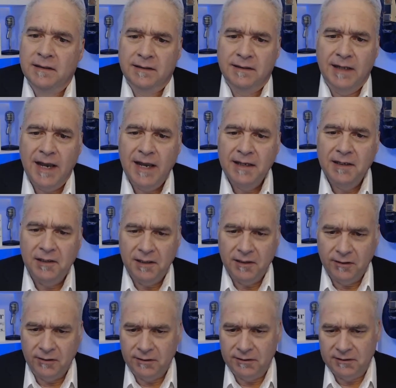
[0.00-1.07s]
9
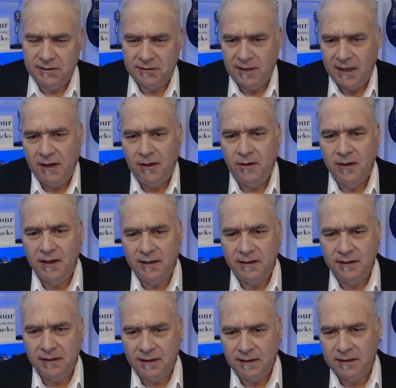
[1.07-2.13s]
years now, I
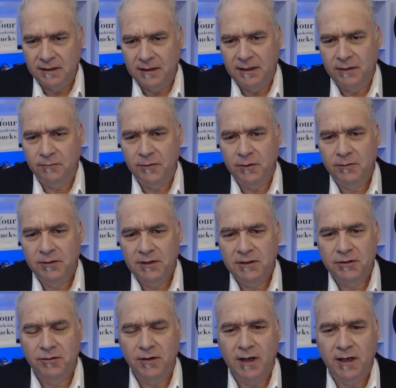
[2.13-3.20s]
think, and we really
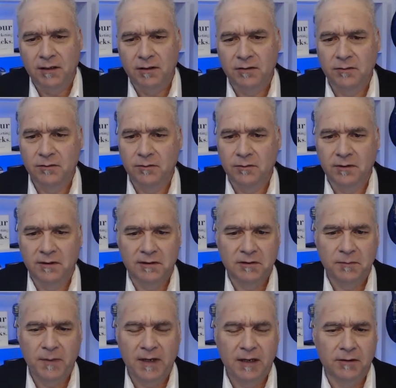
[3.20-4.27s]
try to
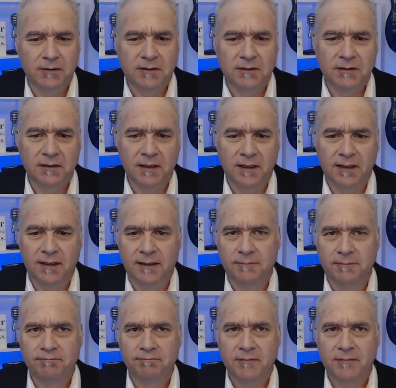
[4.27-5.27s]
espouse a